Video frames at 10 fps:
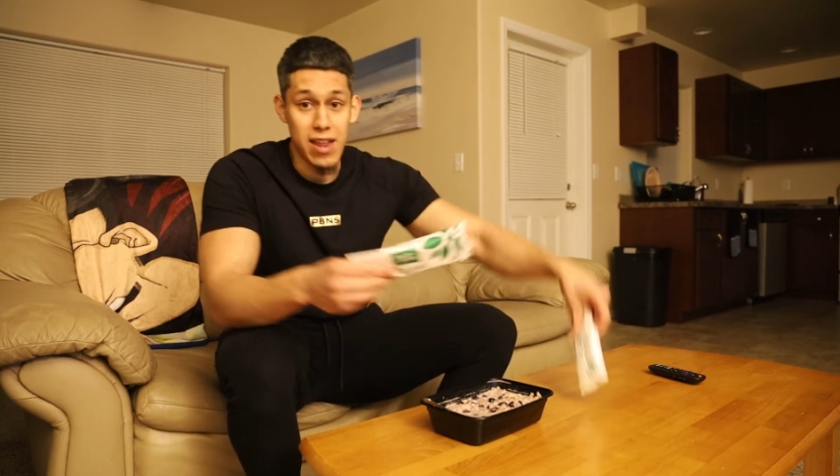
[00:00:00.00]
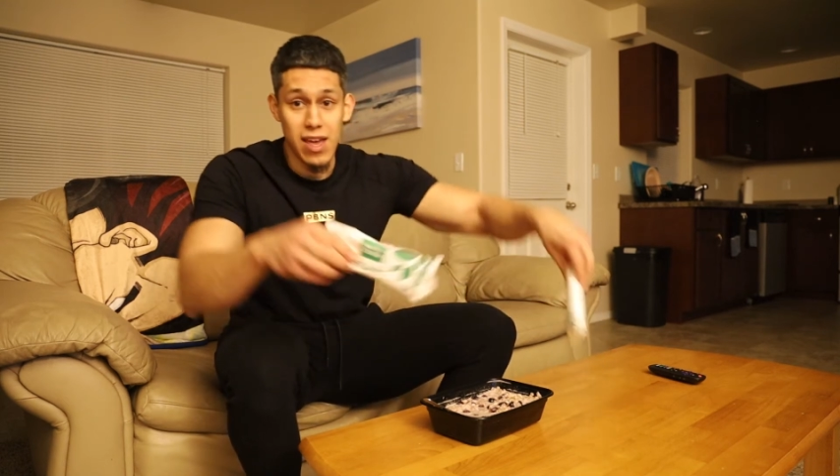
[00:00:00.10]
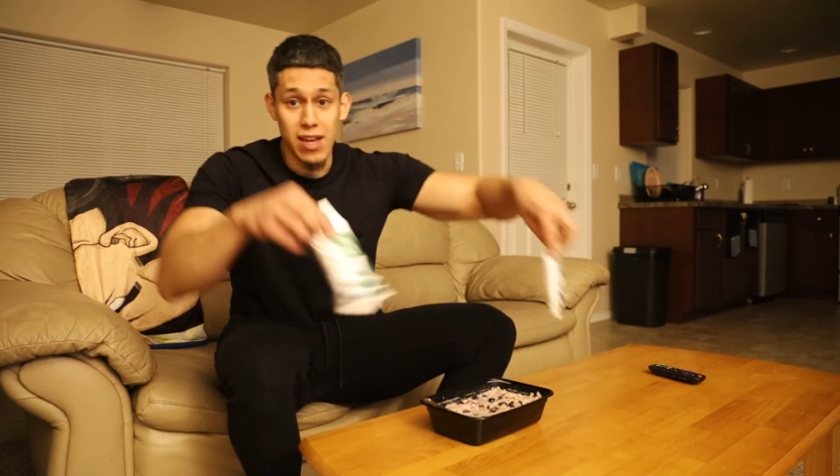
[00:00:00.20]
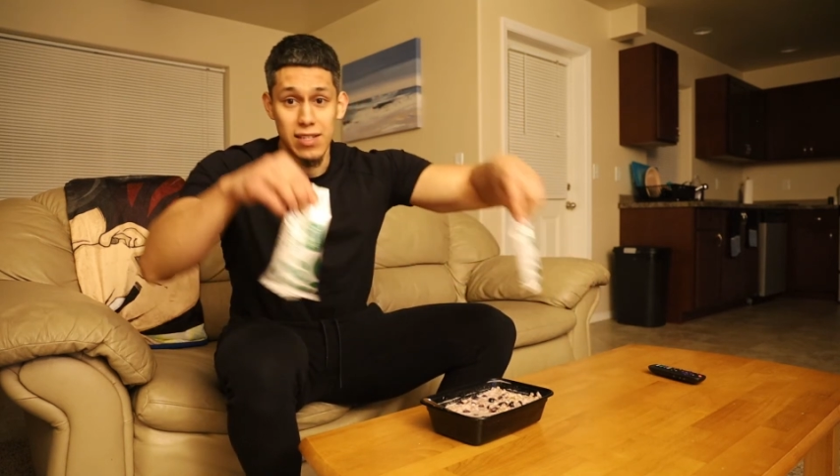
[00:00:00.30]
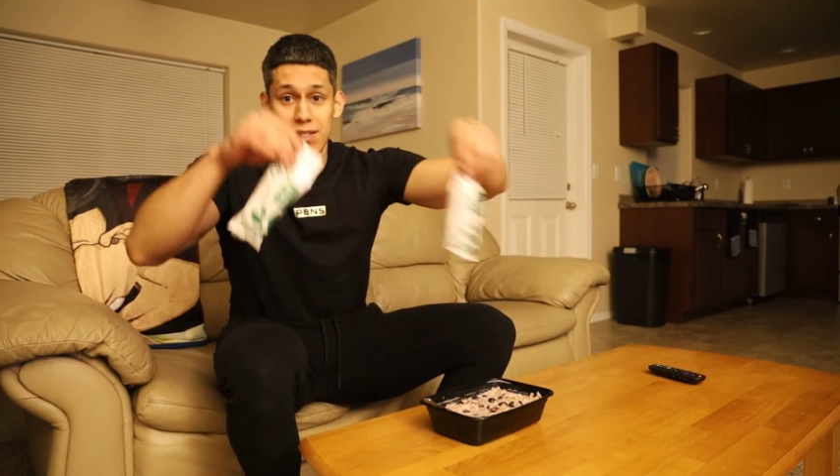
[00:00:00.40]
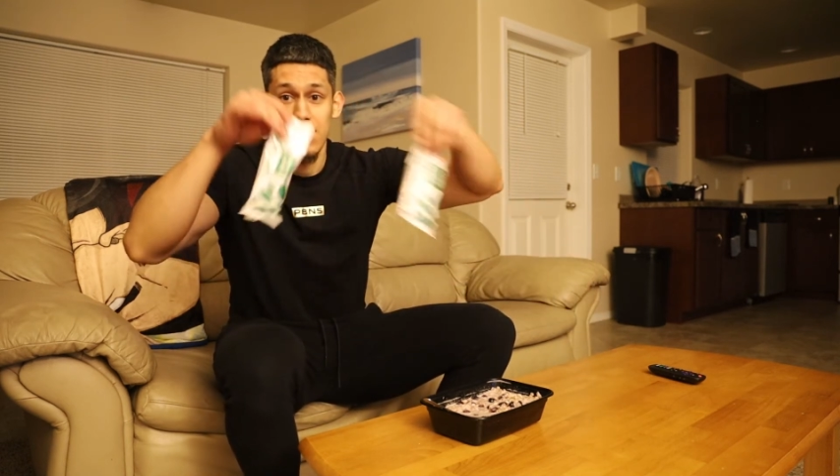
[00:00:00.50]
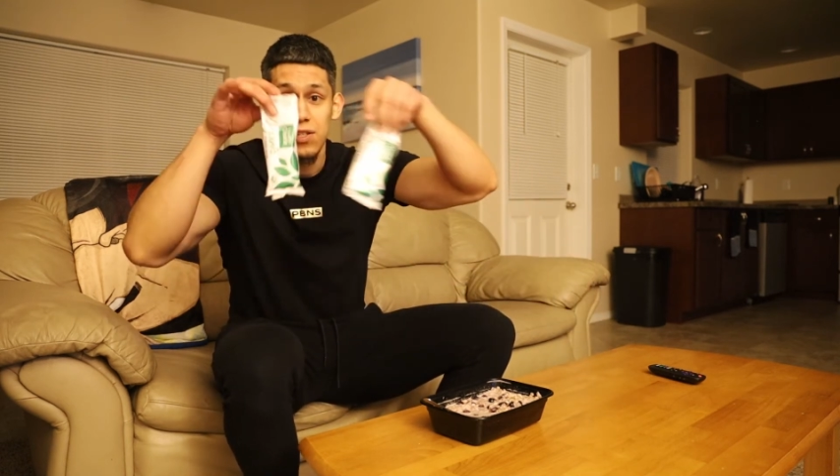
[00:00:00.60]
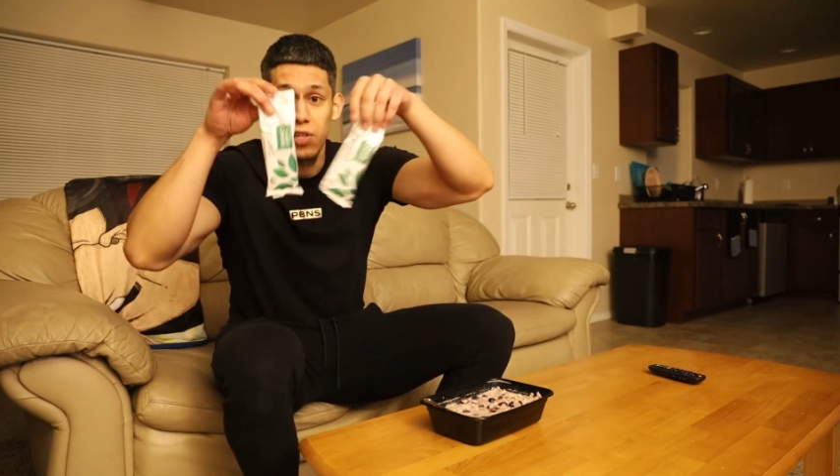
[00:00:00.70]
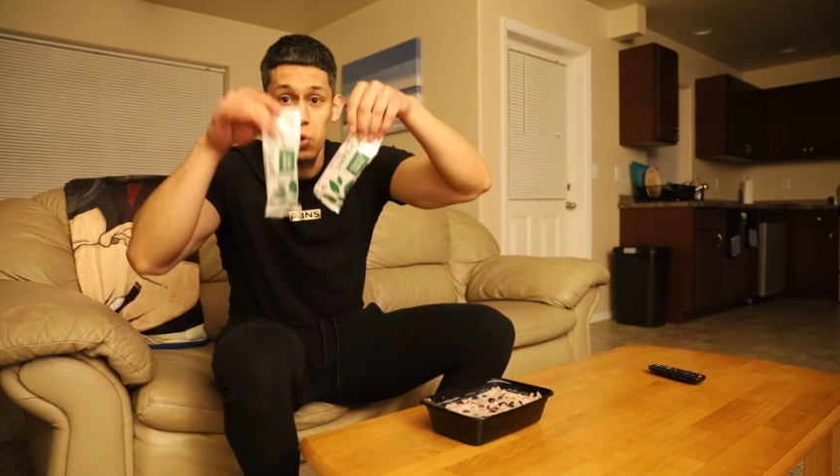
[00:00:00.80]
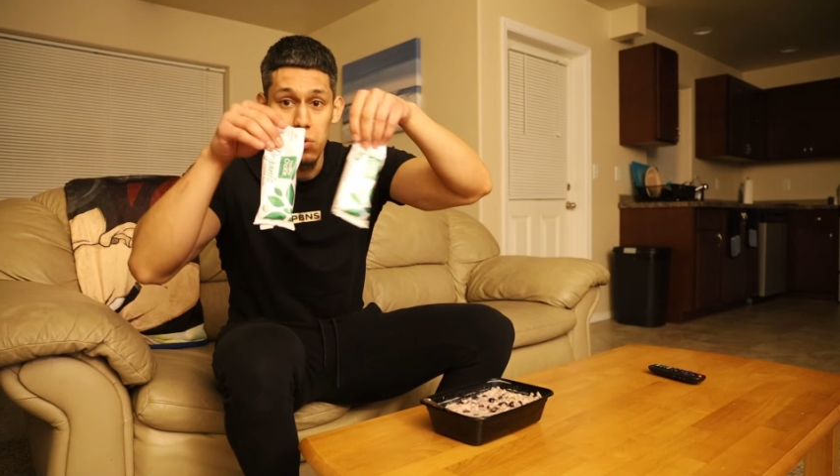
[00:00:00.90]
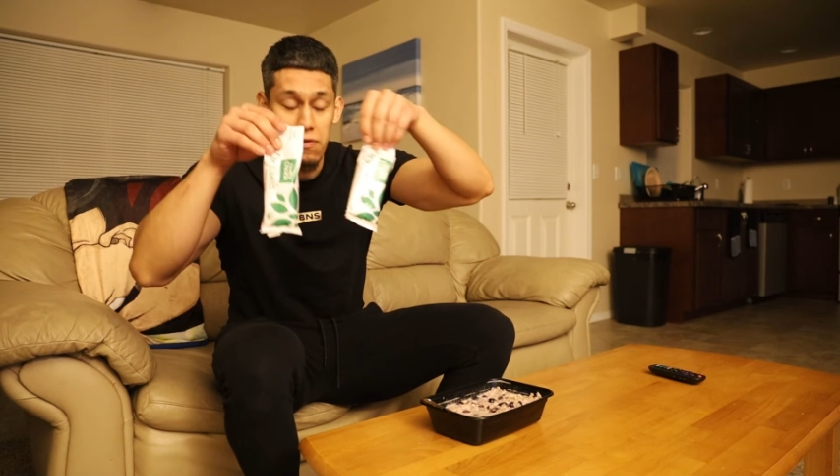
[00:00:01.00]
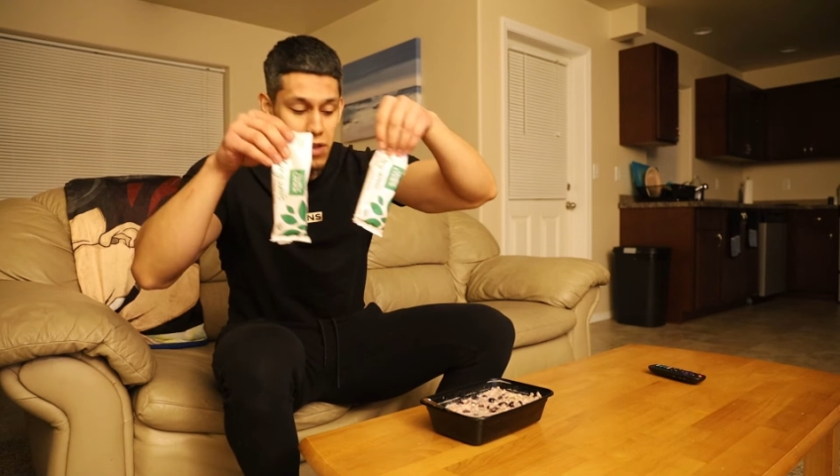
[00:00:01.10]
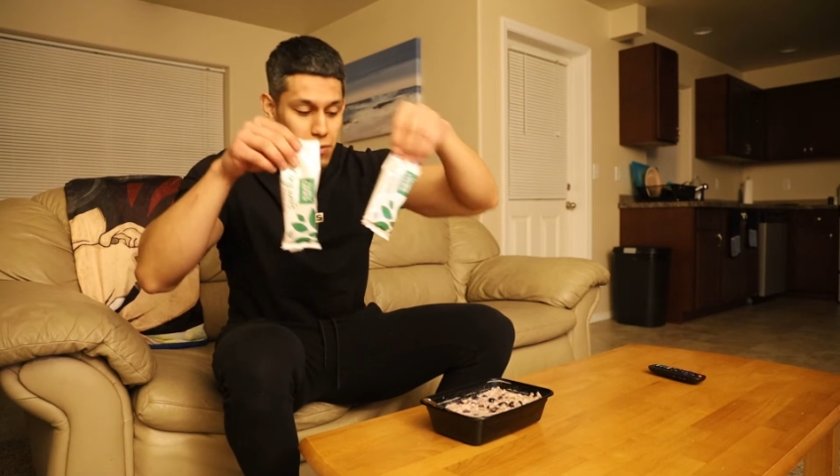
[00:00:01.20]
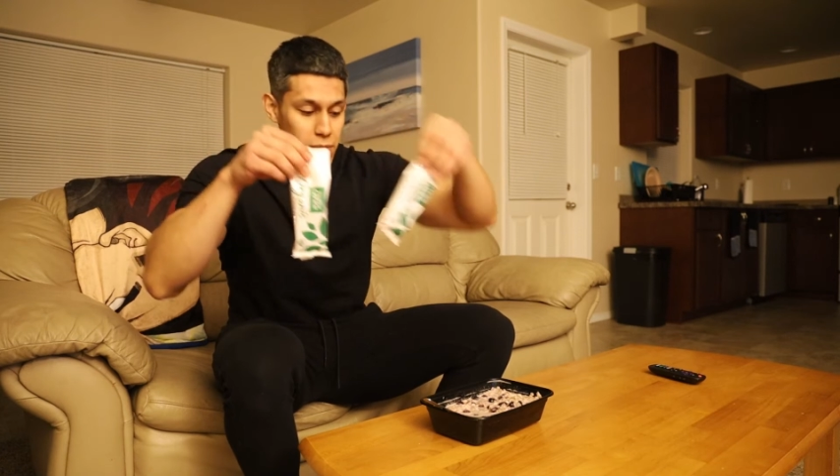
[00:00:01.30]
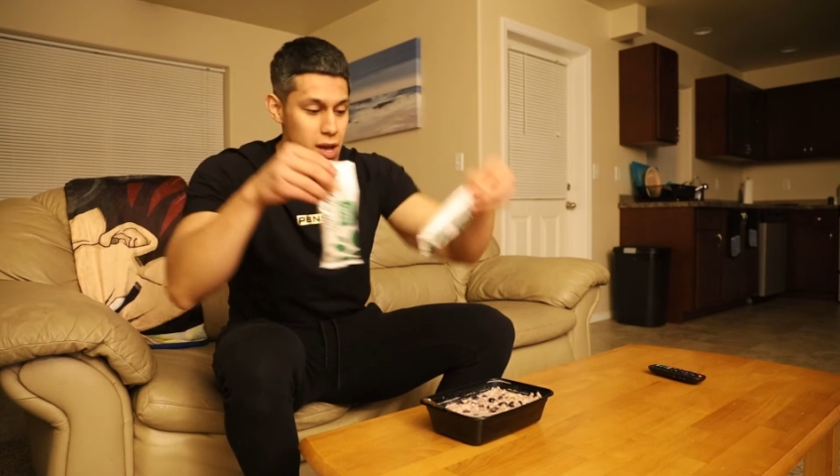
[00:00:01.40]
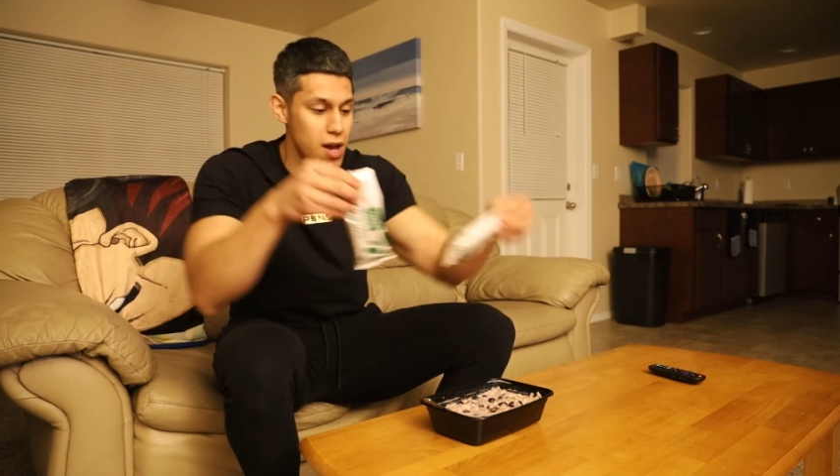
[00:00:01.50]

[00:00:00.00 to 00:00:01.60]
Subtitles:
And yes, 2 of them.